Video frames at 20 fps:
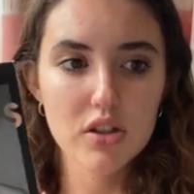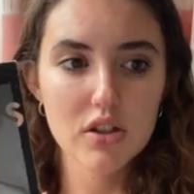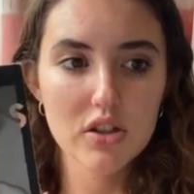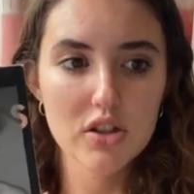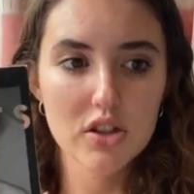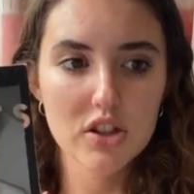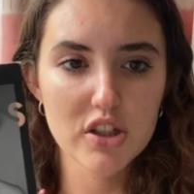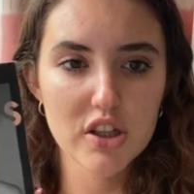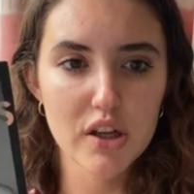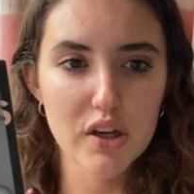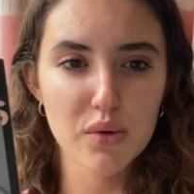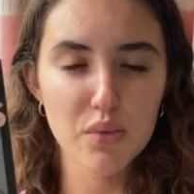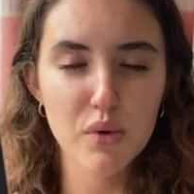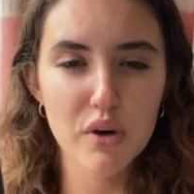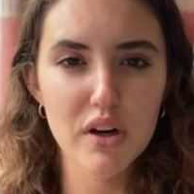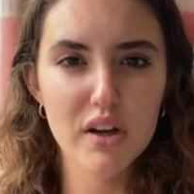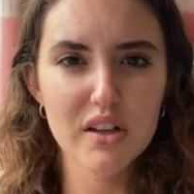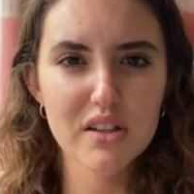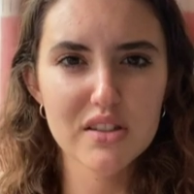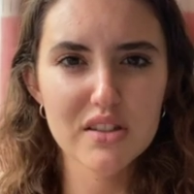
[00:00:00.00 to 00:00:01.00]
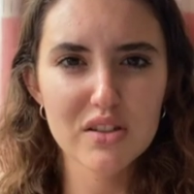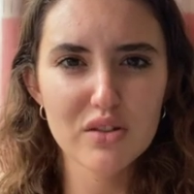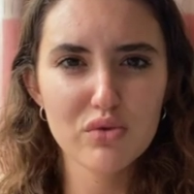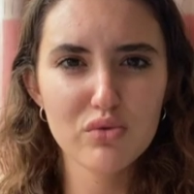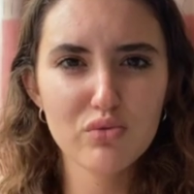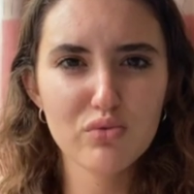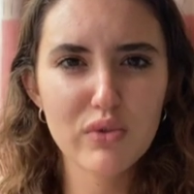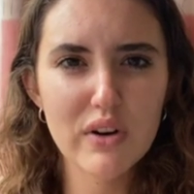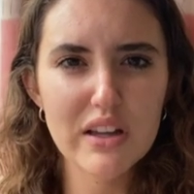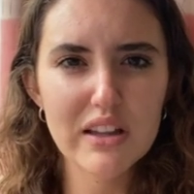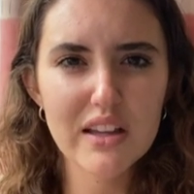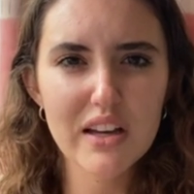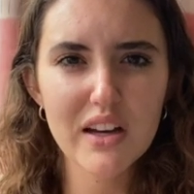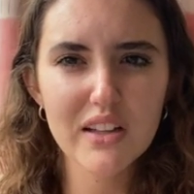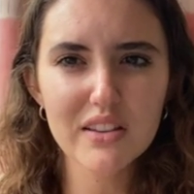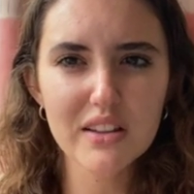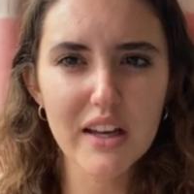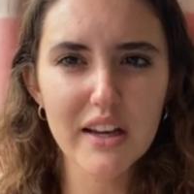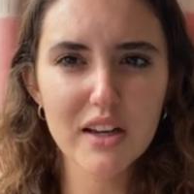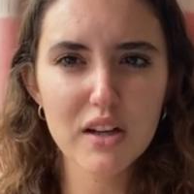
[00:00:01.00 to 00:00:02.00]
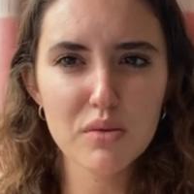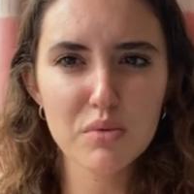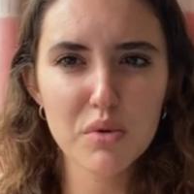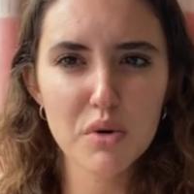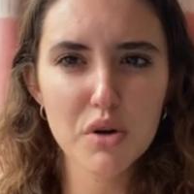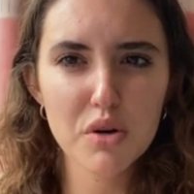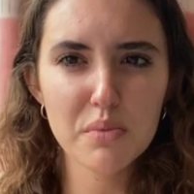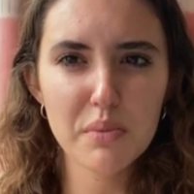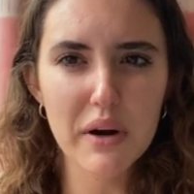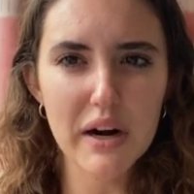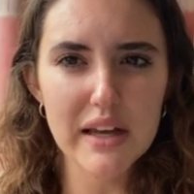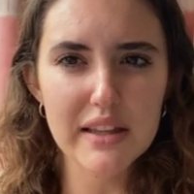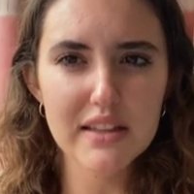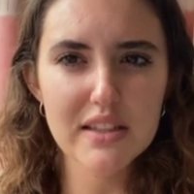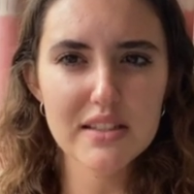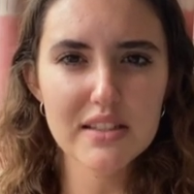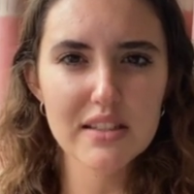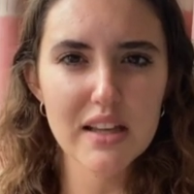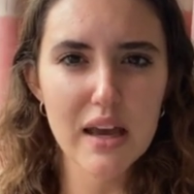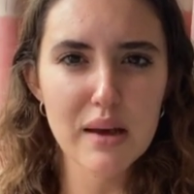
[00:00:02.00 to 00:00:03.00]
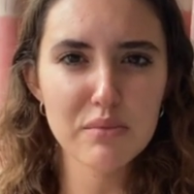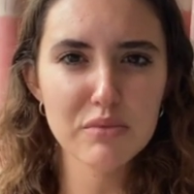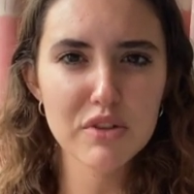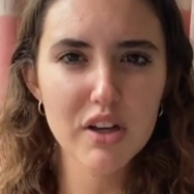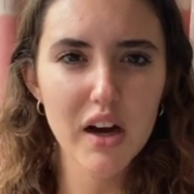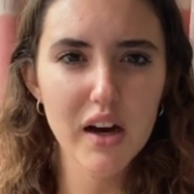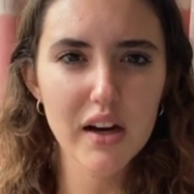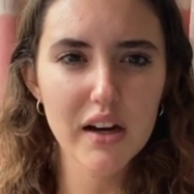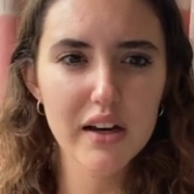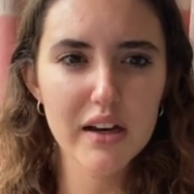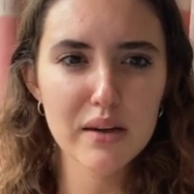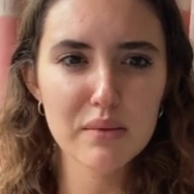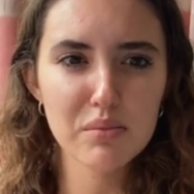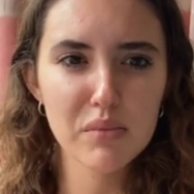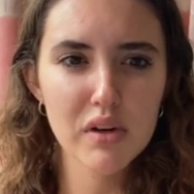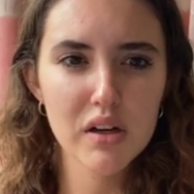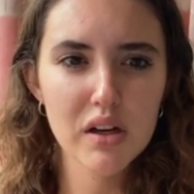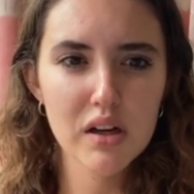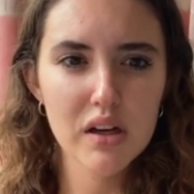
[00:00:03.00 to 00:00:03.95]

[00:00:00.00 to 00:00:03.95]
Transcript: she was really unlikable, but at the same time,